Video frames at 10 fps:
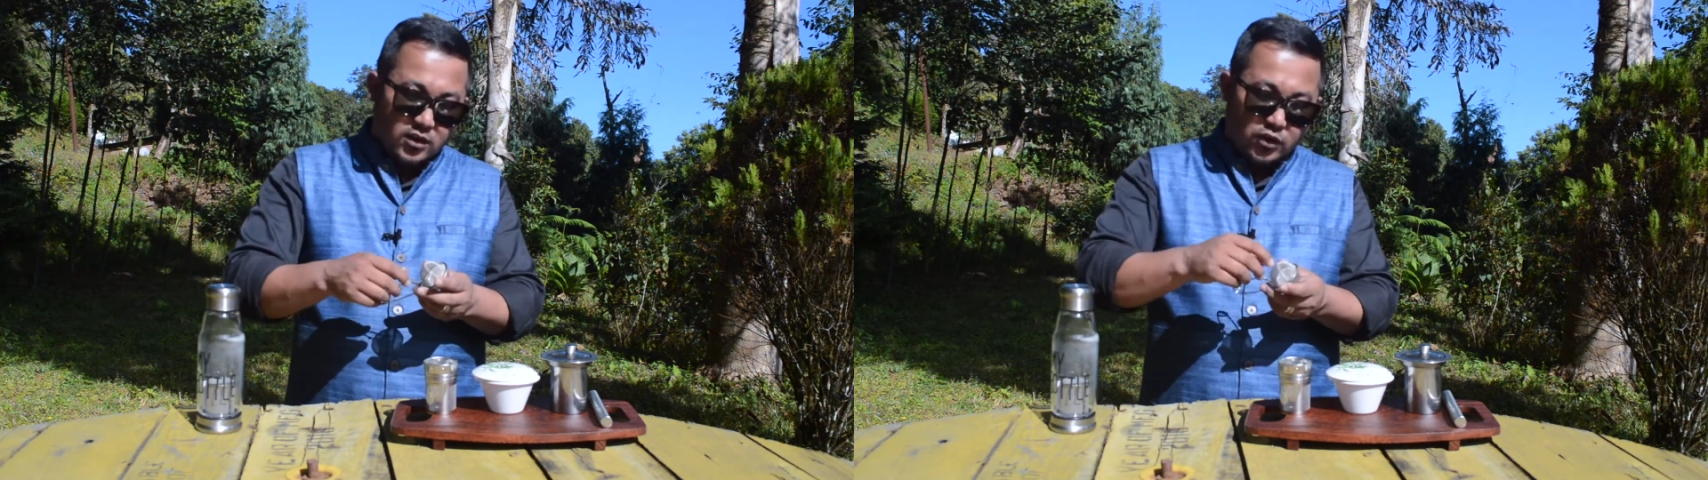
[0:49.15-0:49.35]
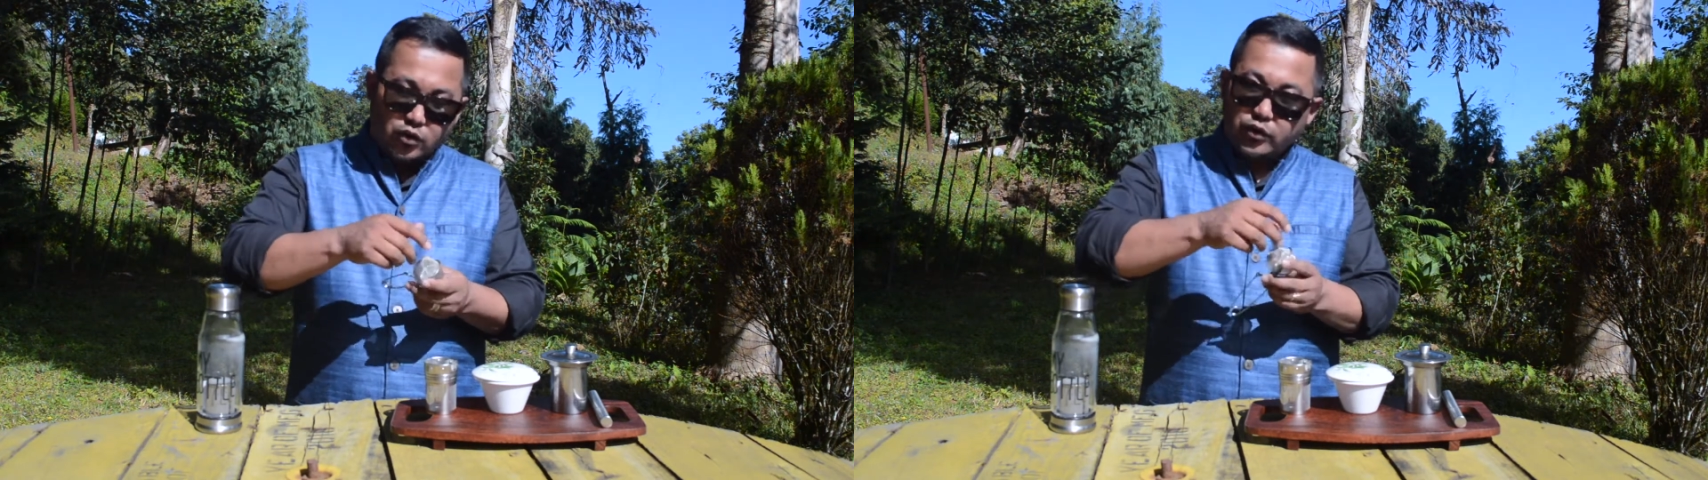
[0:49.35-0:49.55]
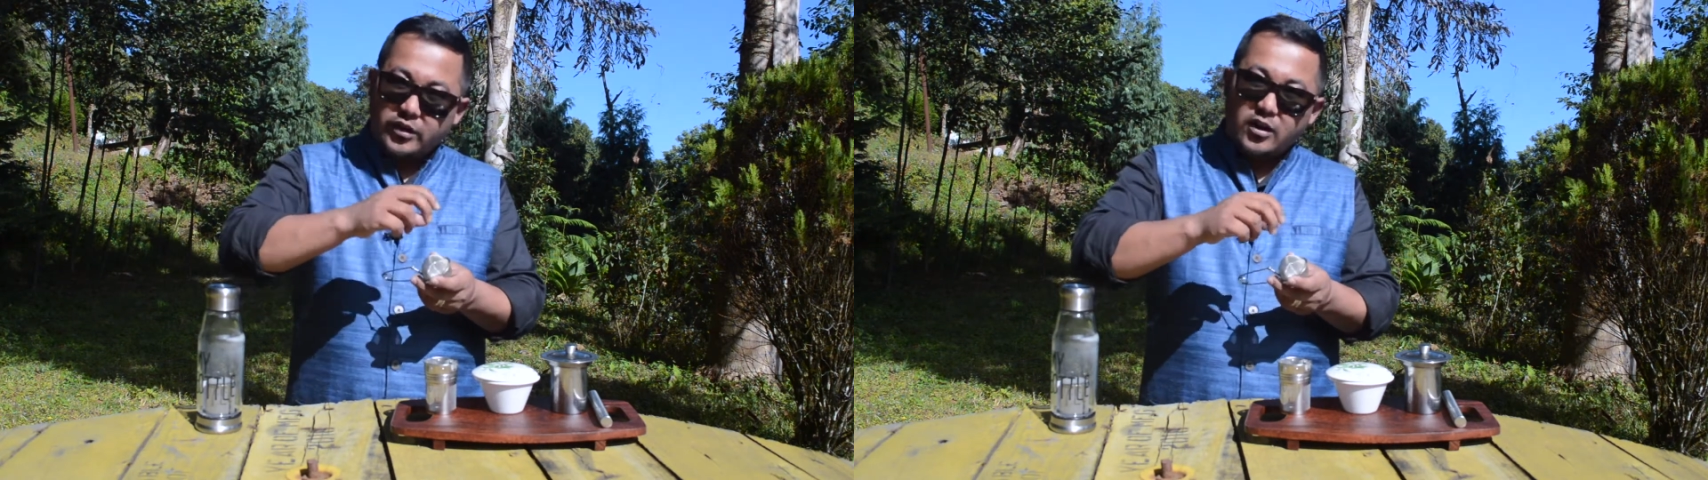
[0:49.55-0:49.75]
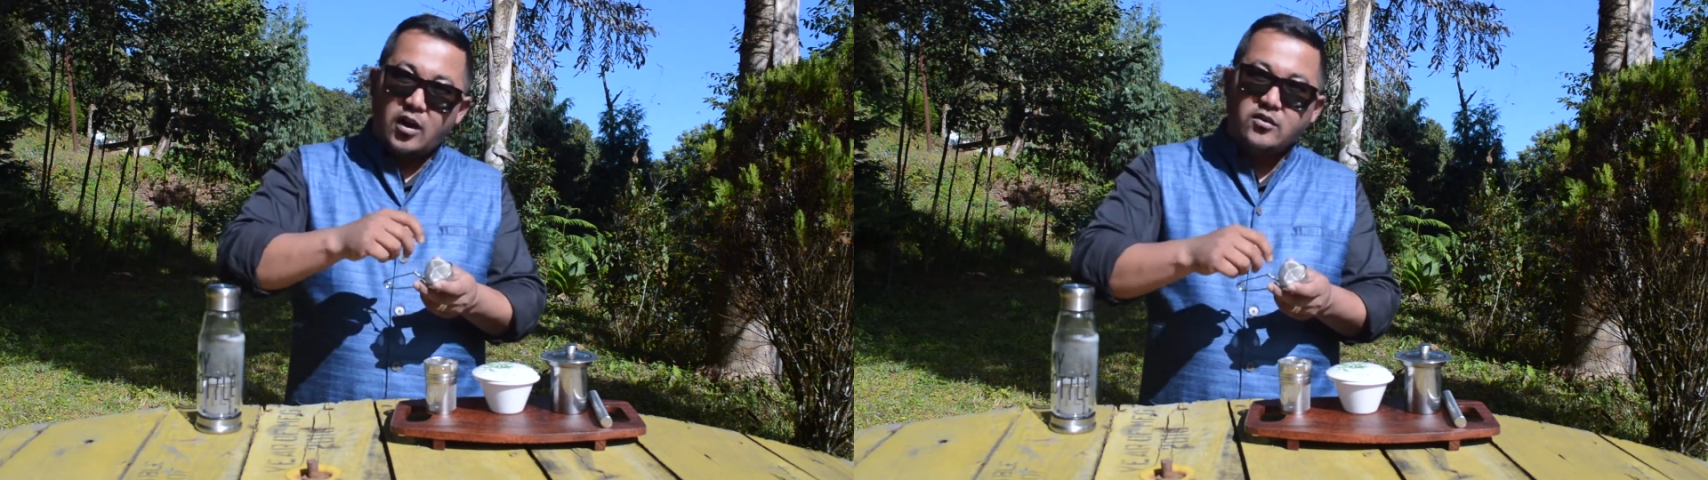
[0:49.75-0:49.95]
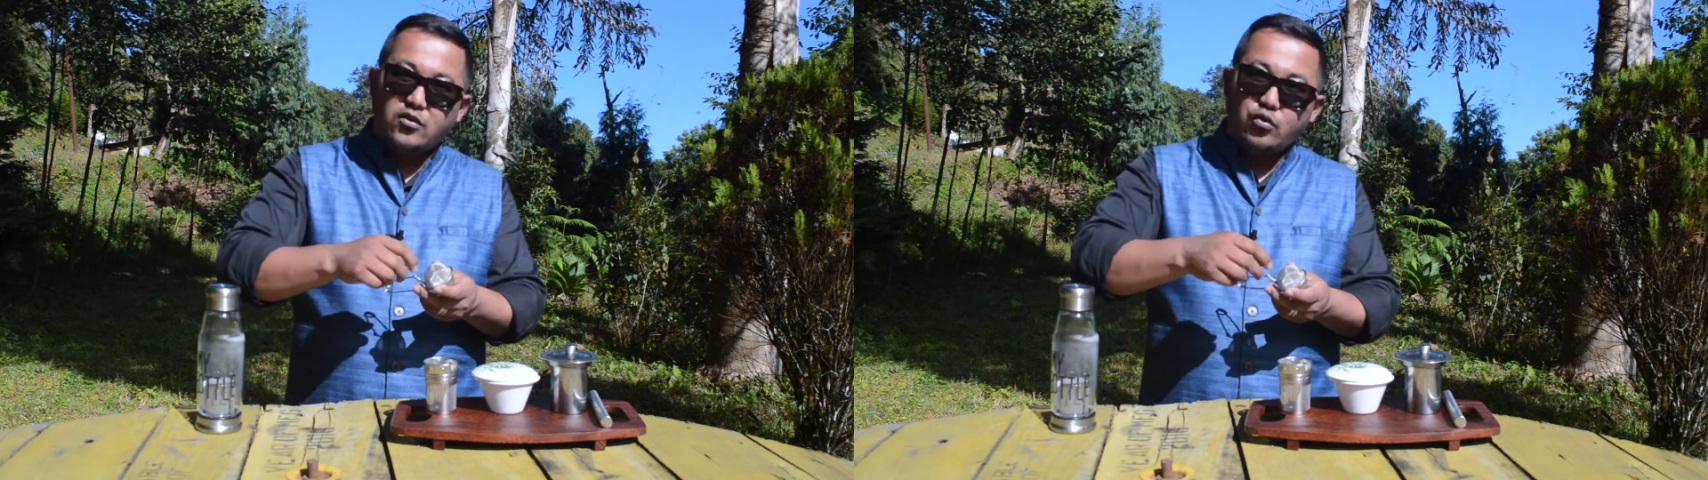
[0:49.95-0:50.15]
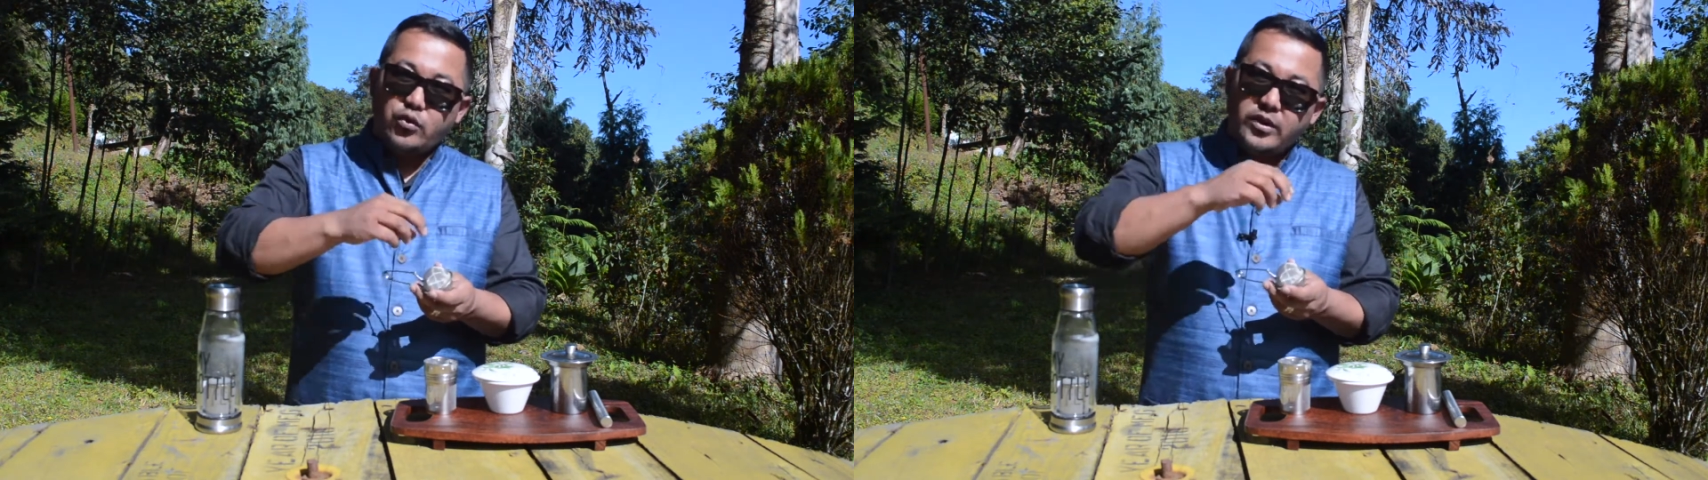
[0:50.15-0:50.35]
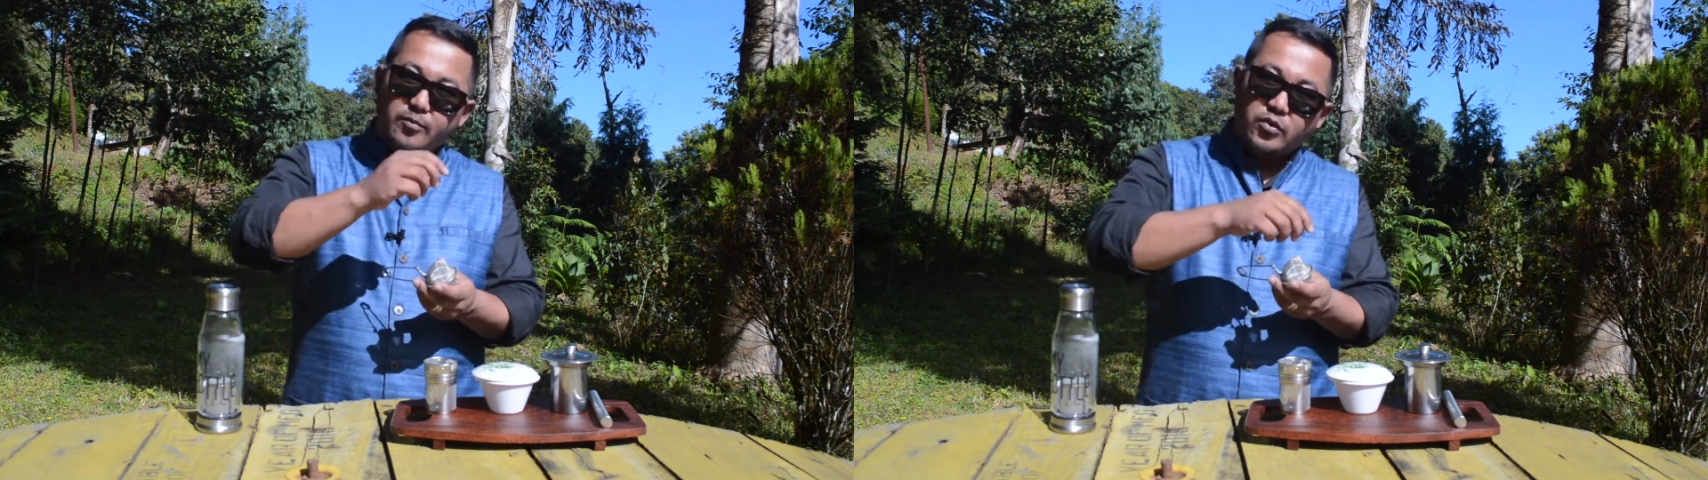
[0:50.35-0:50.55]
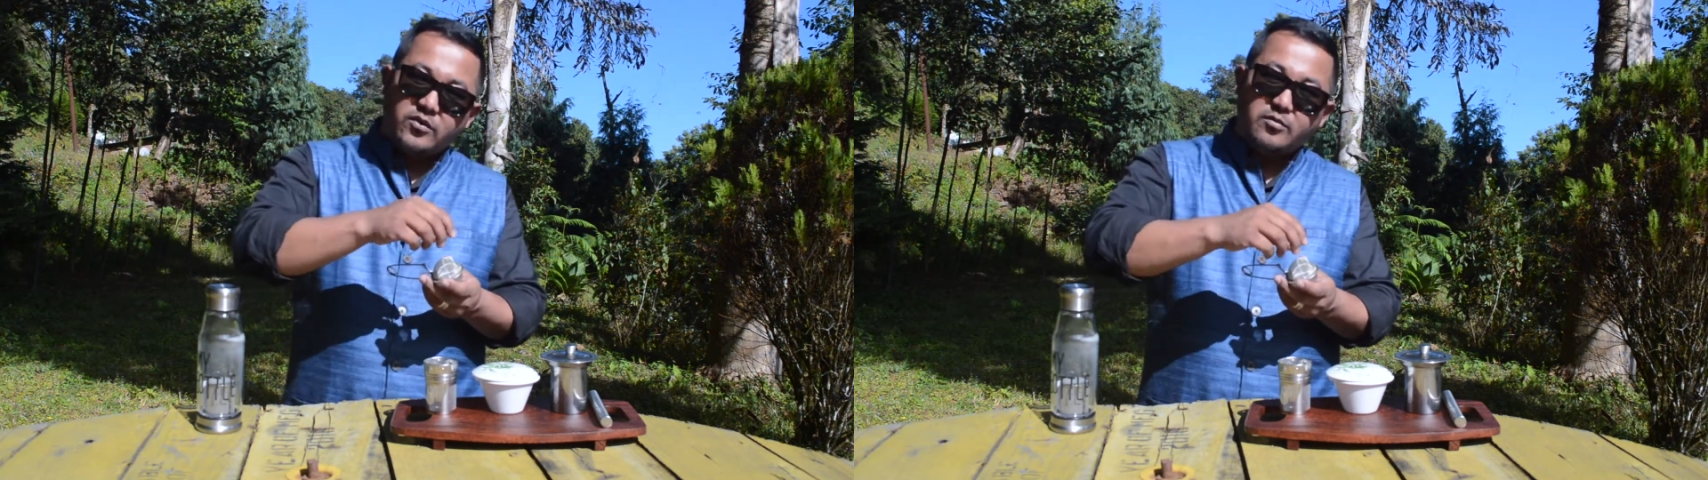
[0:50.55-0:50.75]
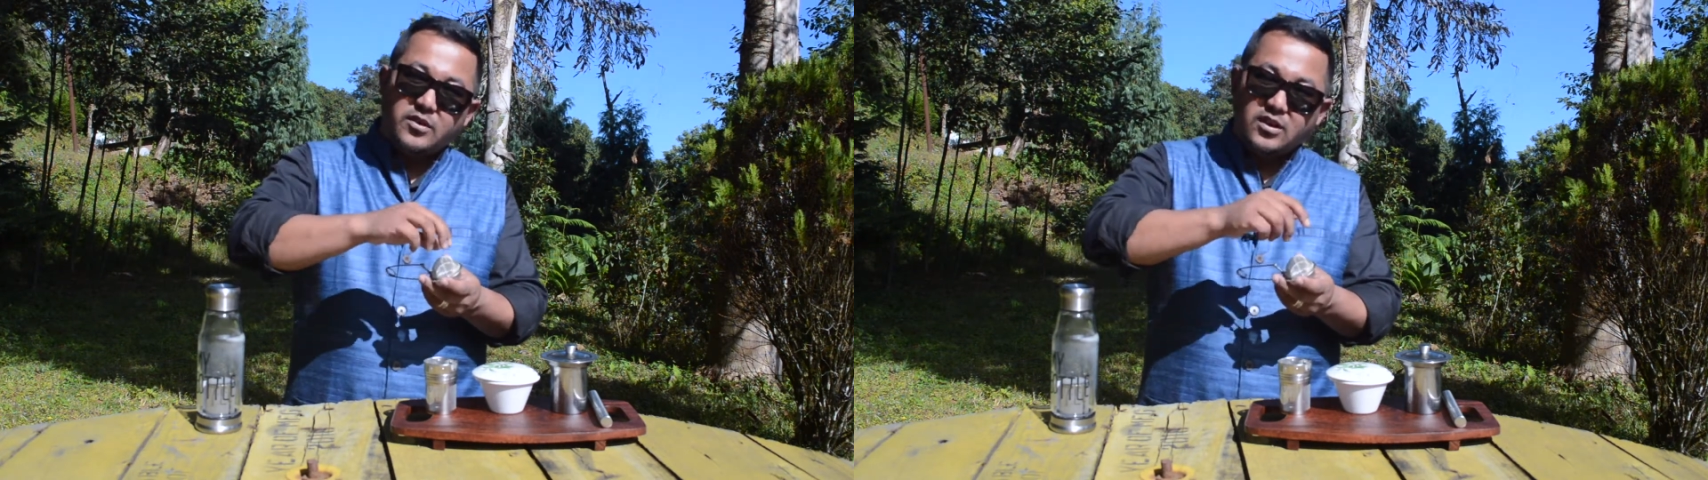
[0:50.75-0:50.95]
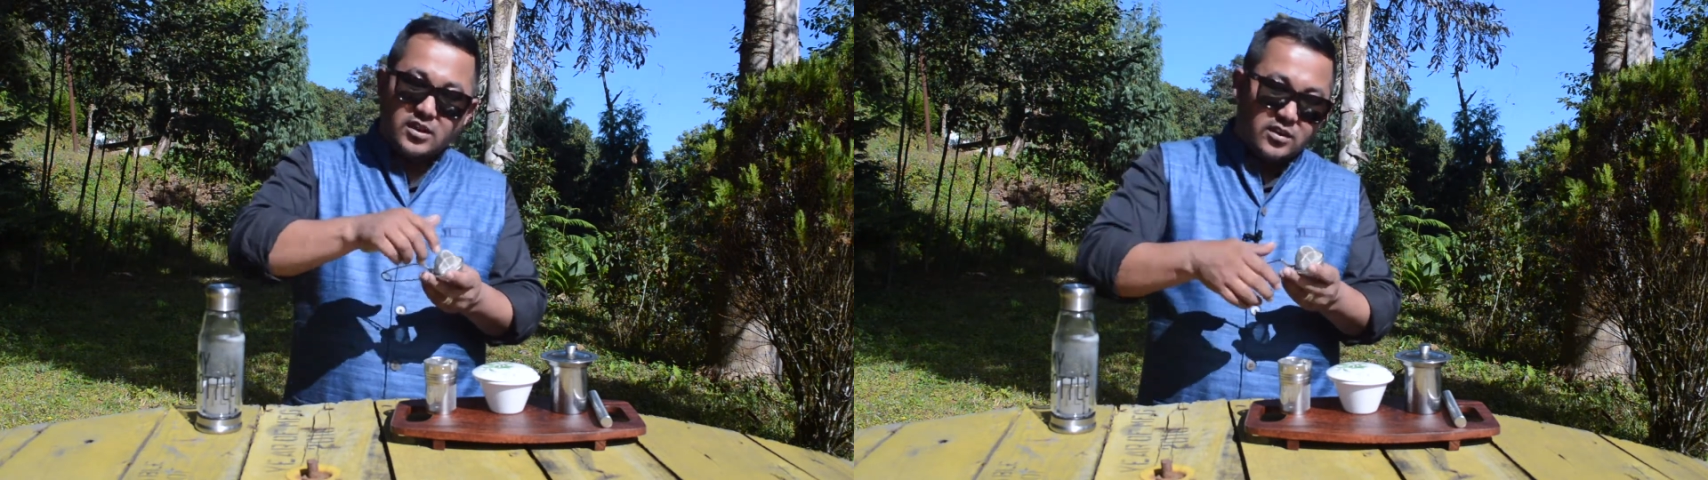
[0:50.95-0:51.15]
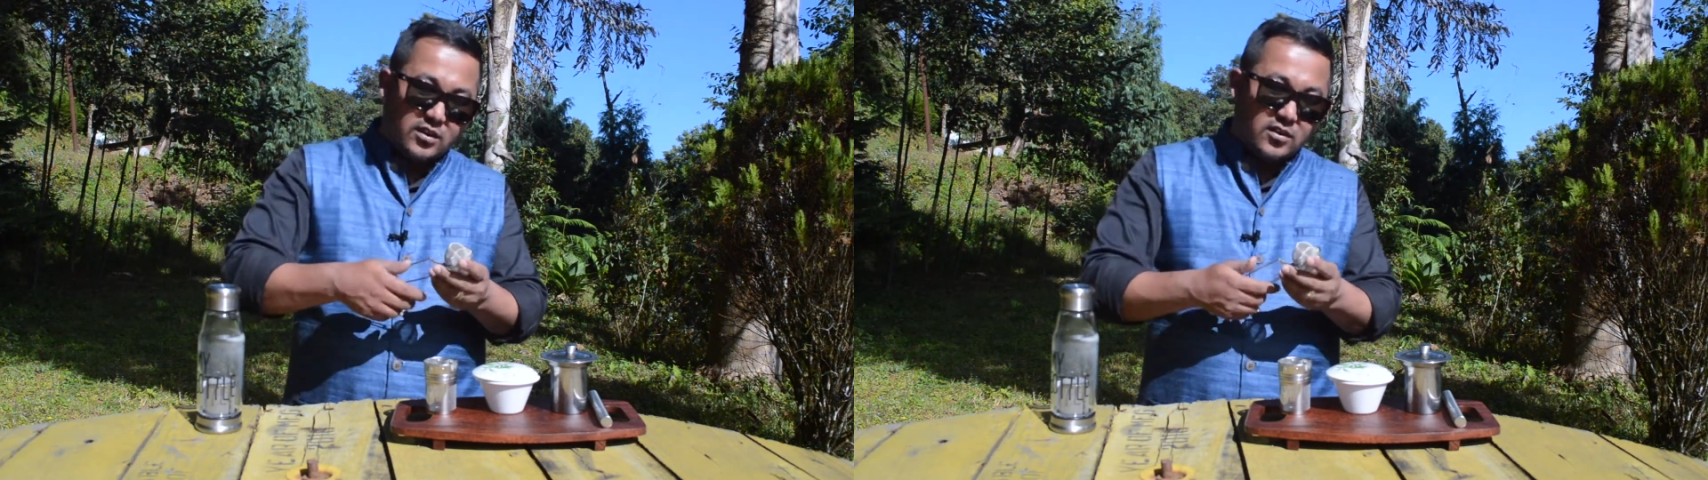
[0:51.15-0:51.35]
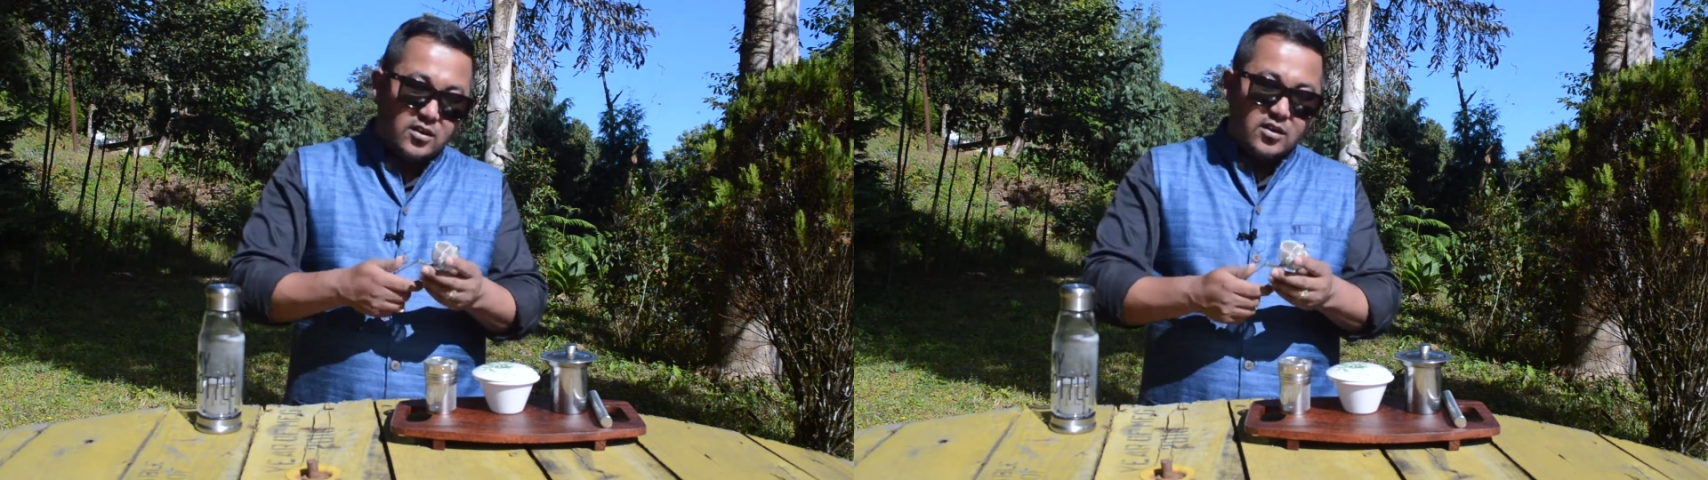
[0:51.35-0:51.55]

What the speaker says: You can unscrew it, put some tea, and then